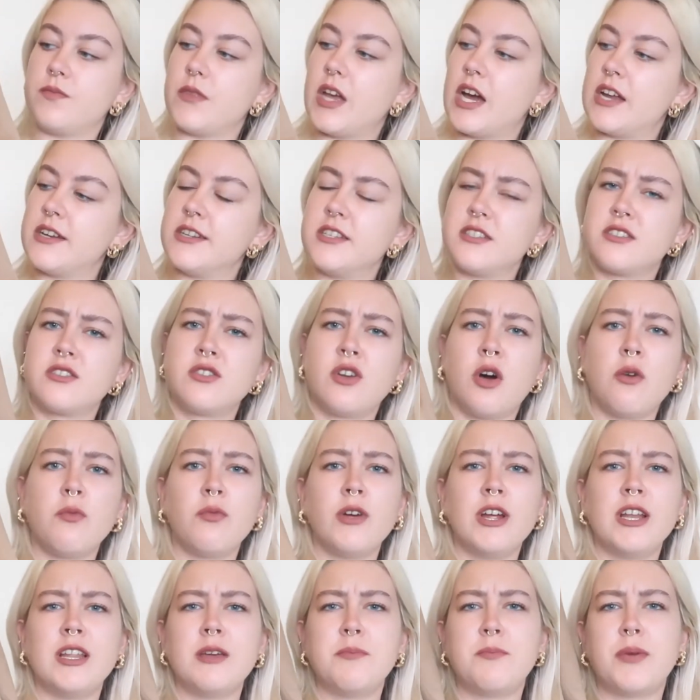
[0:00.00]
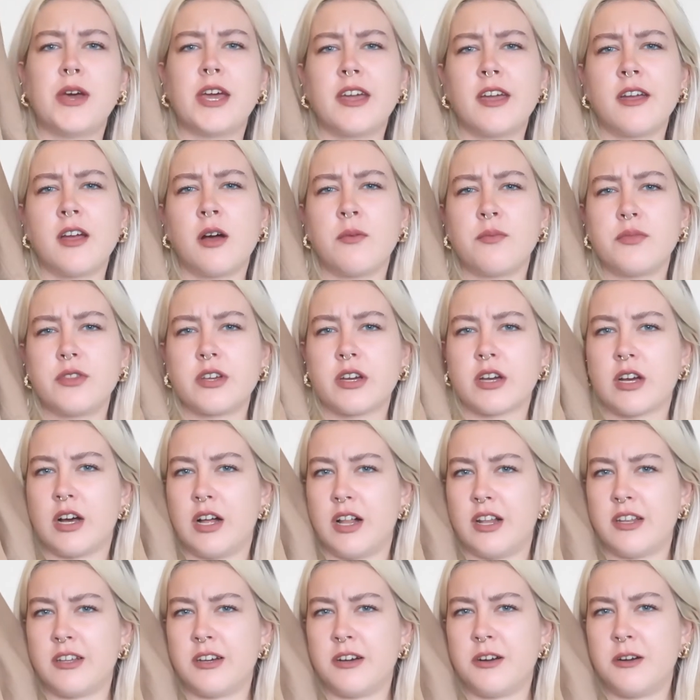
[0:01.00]
And it's not really picking up the
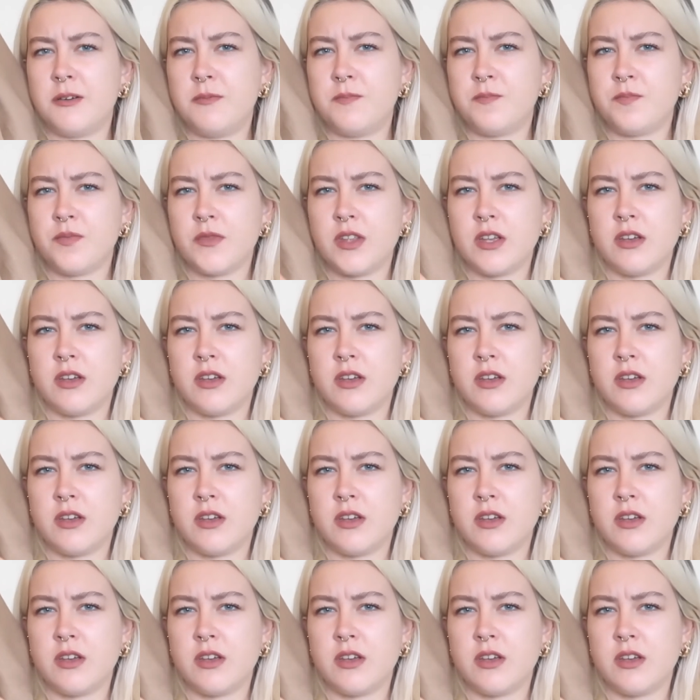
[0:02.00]
color.